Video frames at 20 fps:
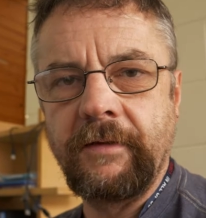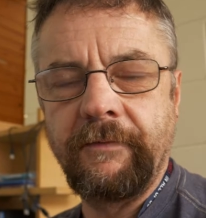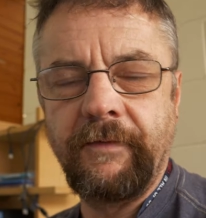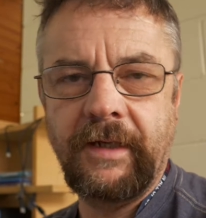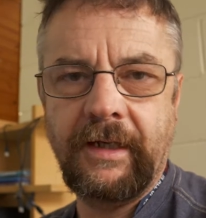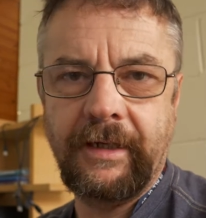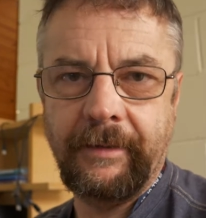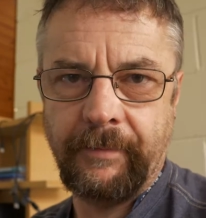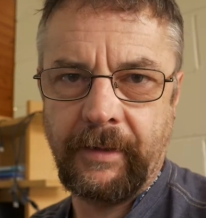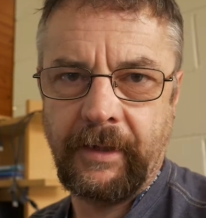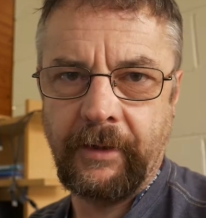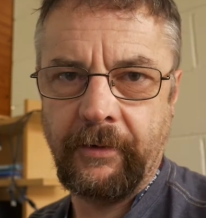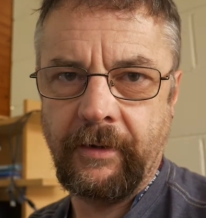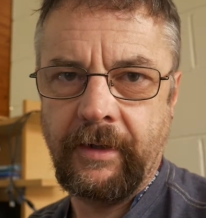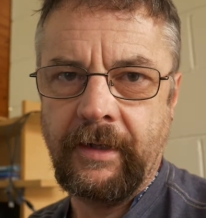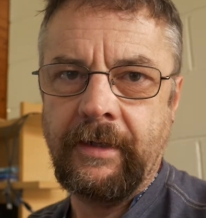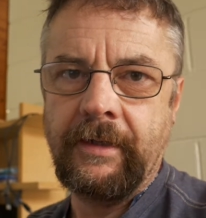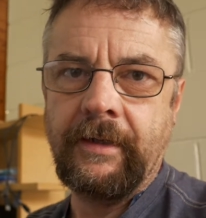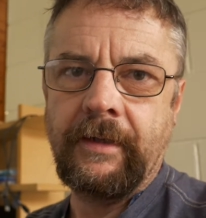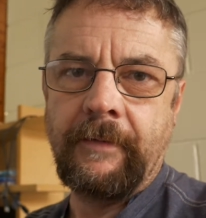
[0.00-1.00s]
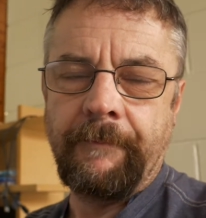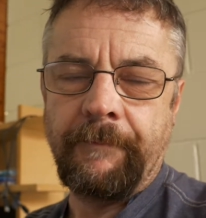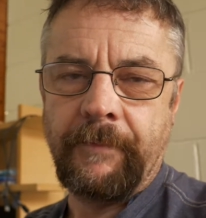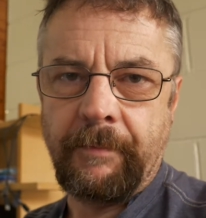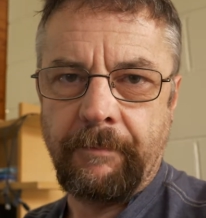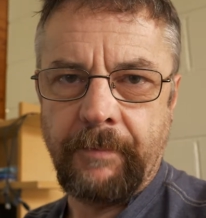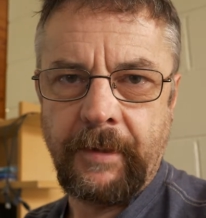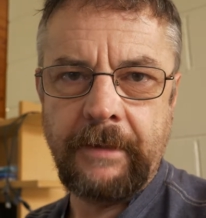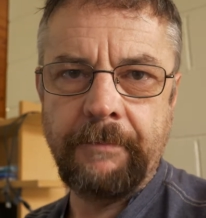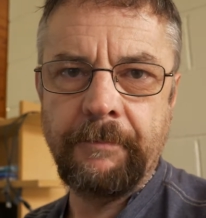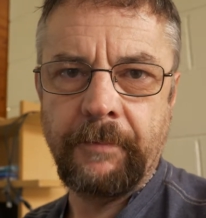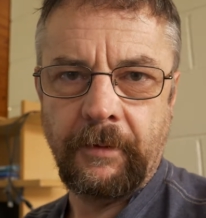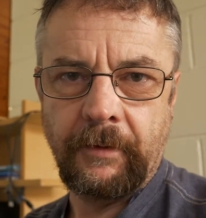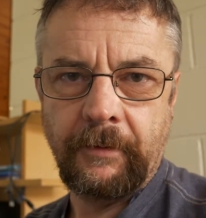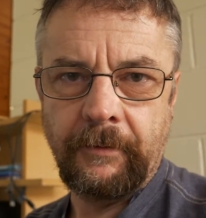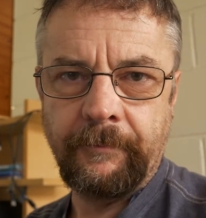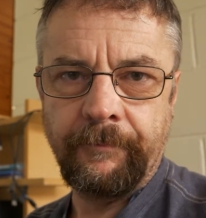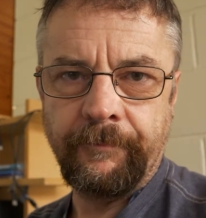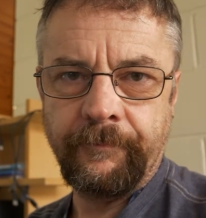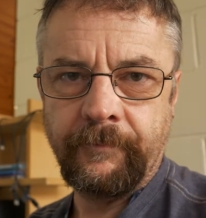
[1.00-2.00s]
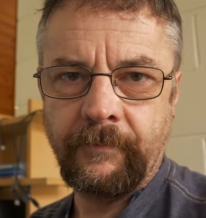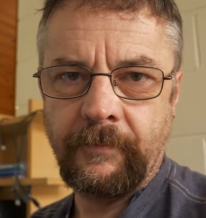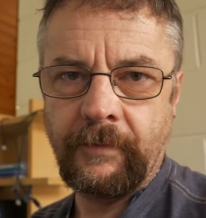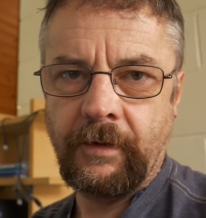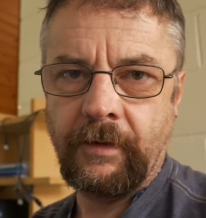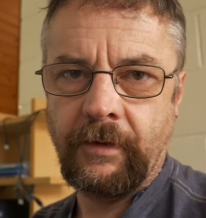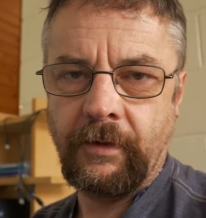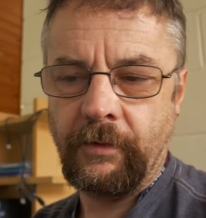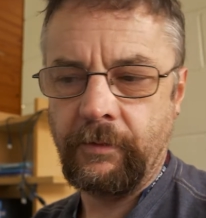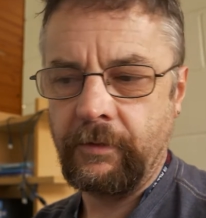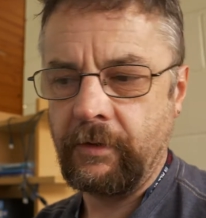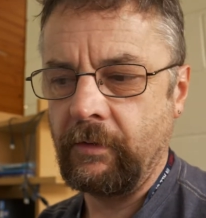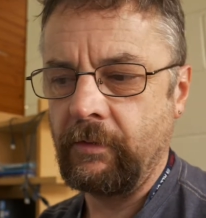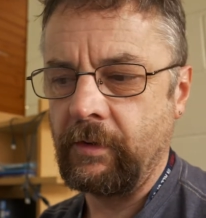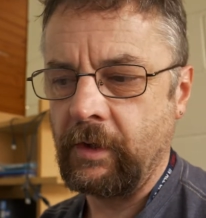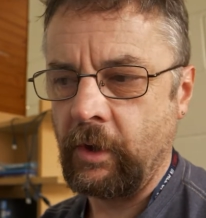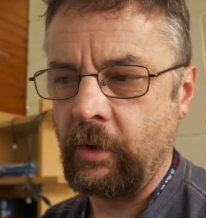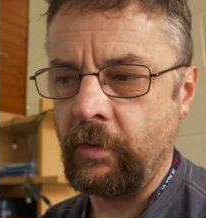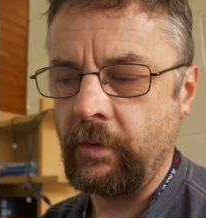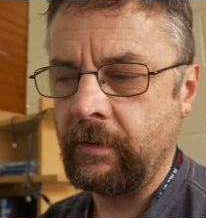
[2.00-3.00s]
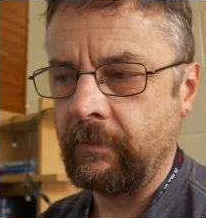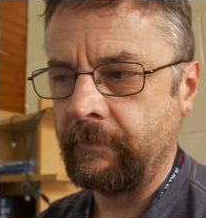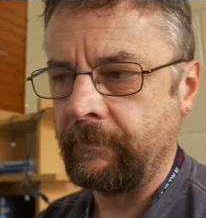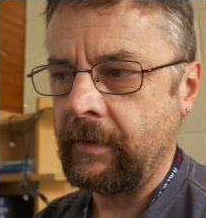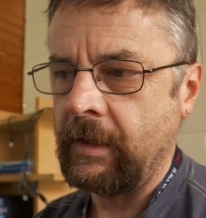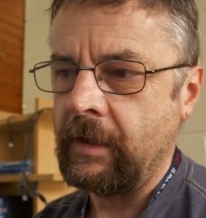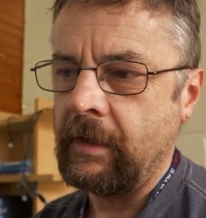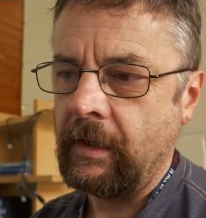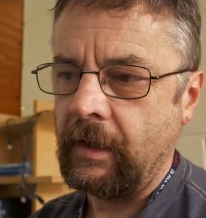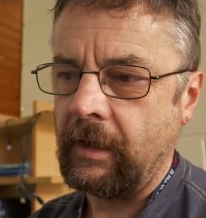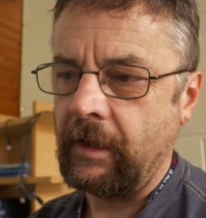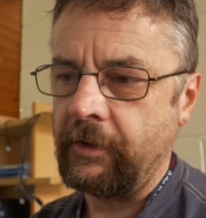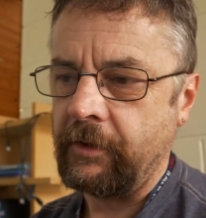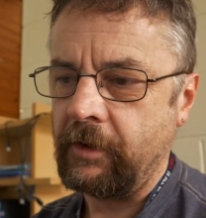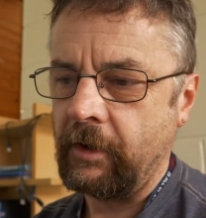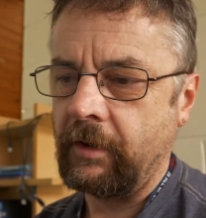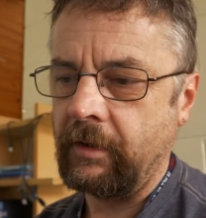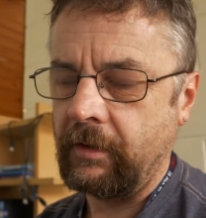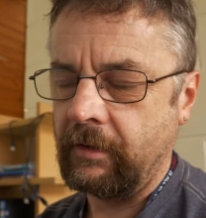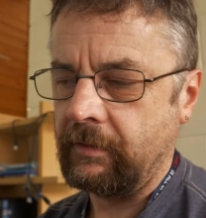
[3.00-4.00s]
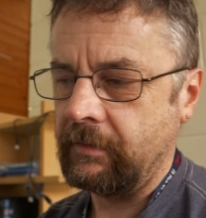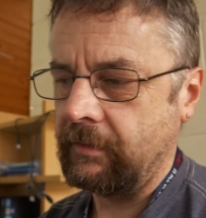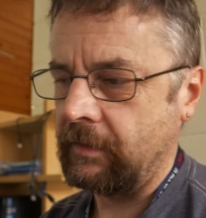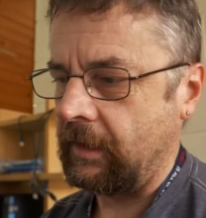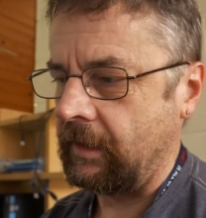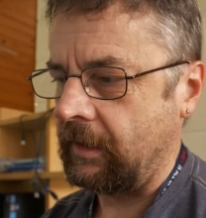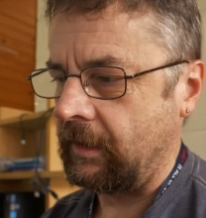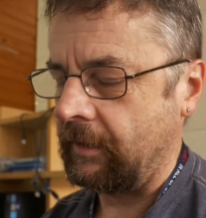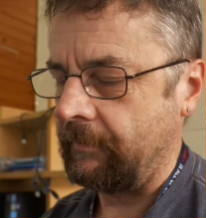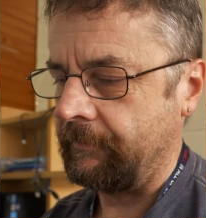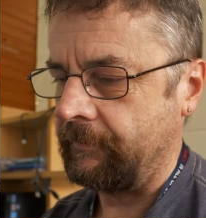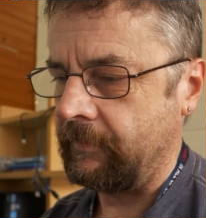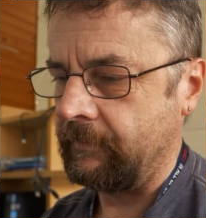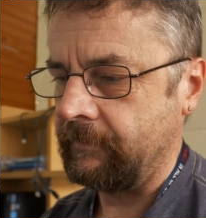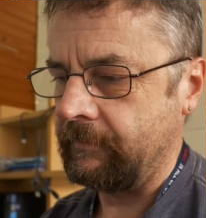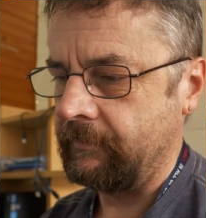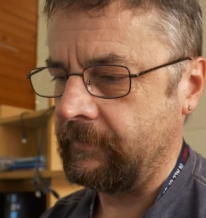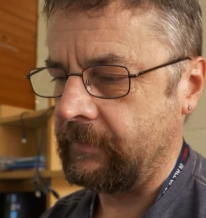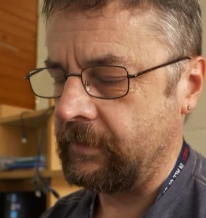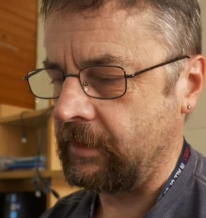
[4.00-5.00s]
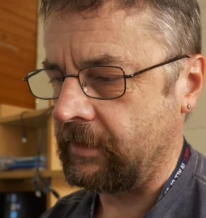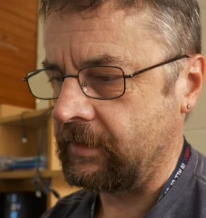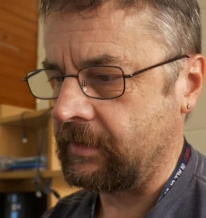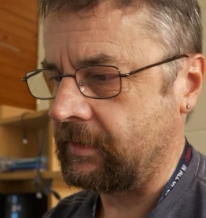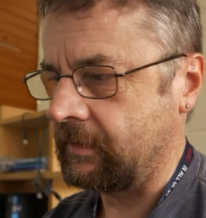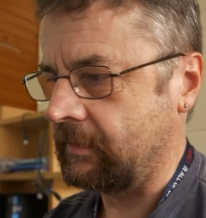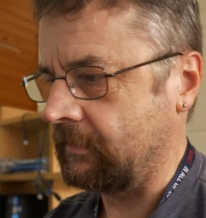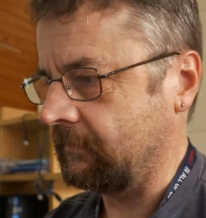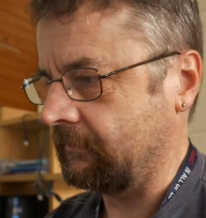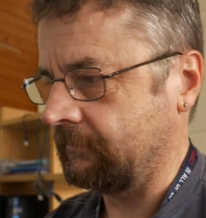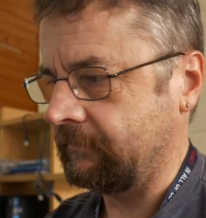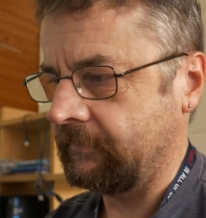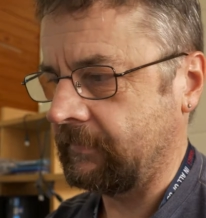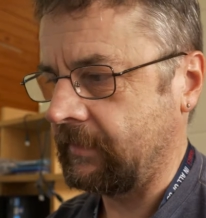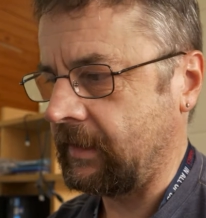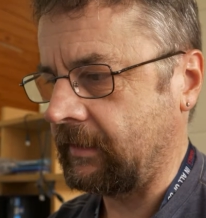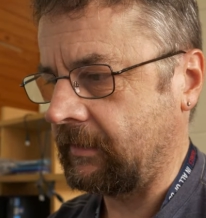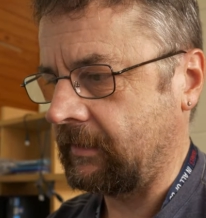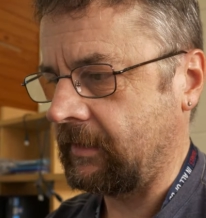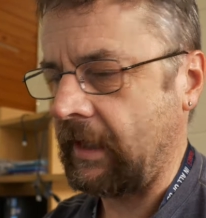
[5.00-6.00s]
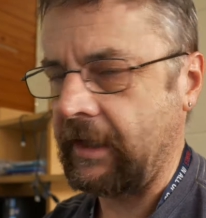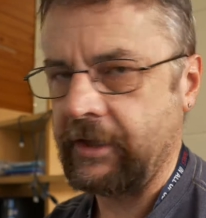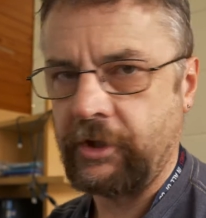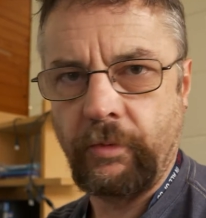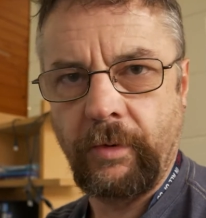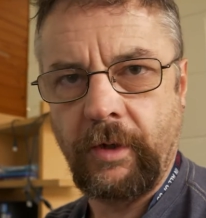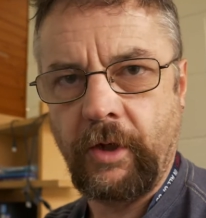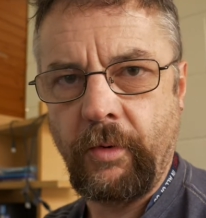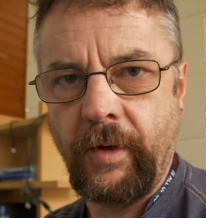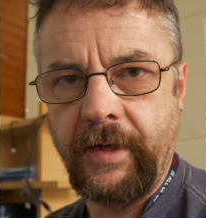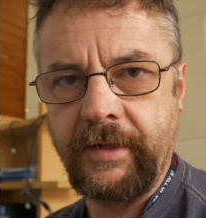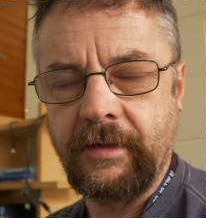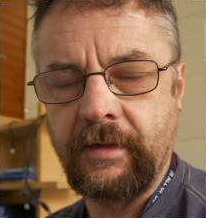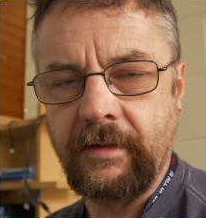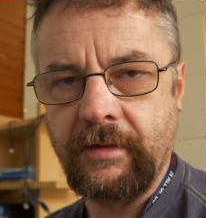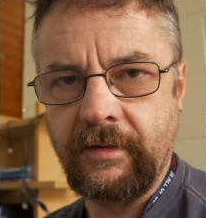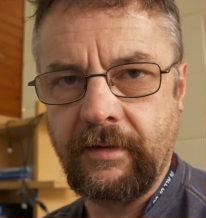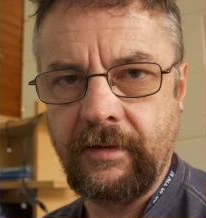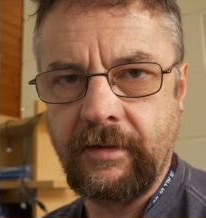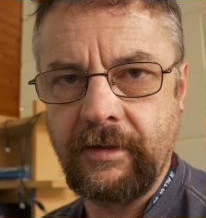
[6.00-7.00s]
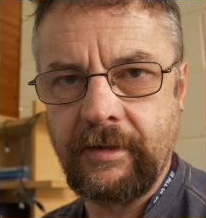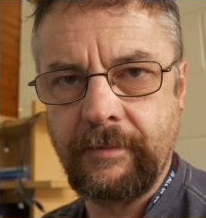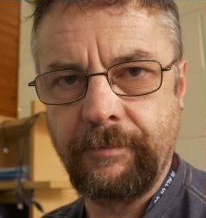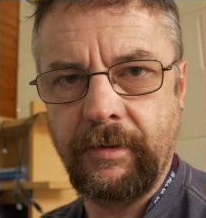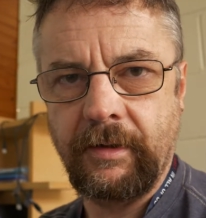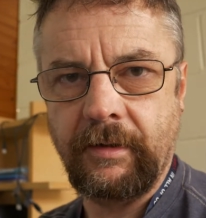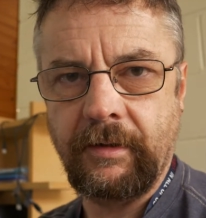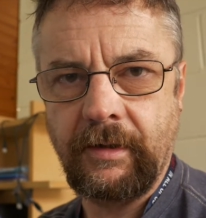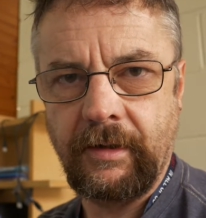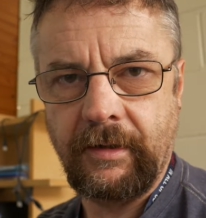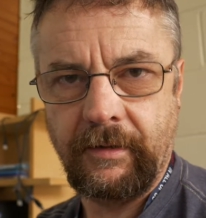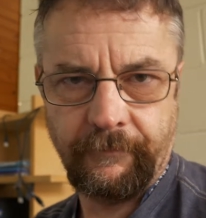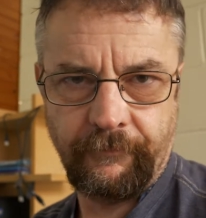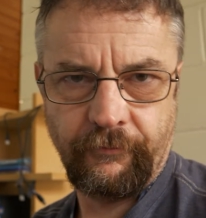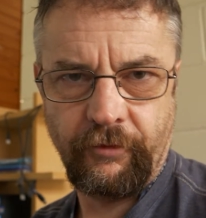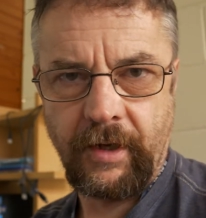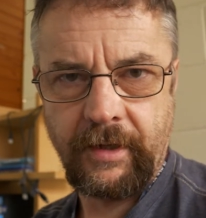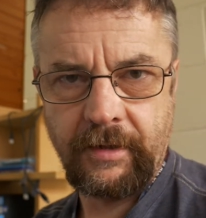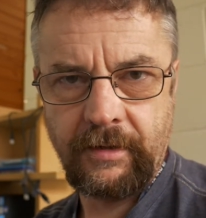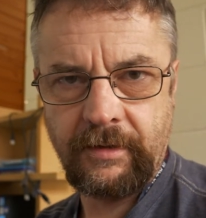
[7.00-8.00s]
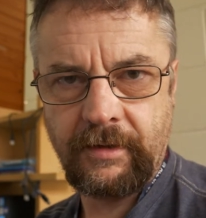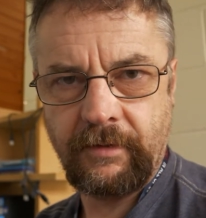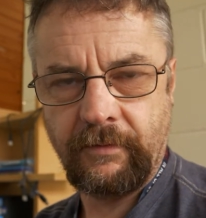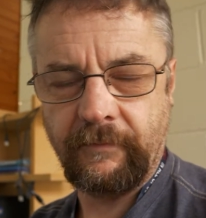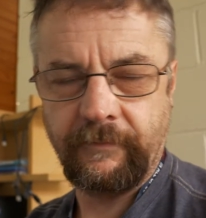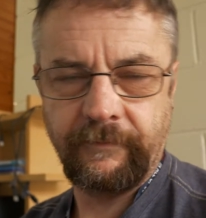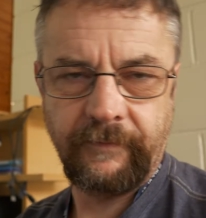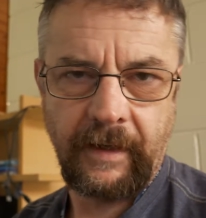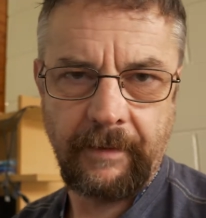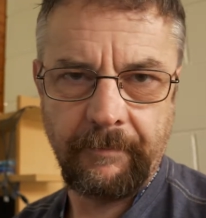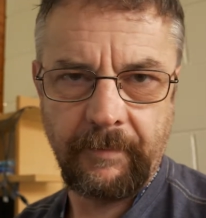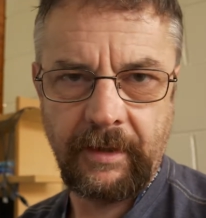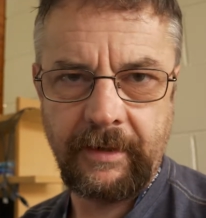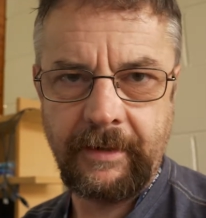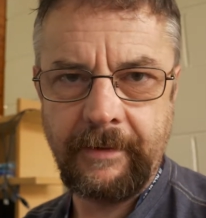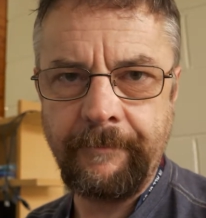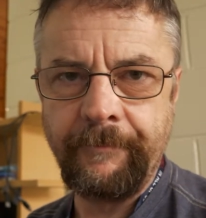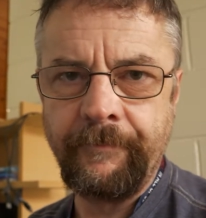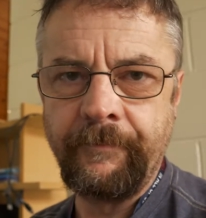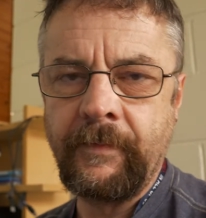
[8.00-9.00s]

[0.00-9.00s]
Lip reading: to think about the people who you know, not just casual acquaintances, but kind of friends or family,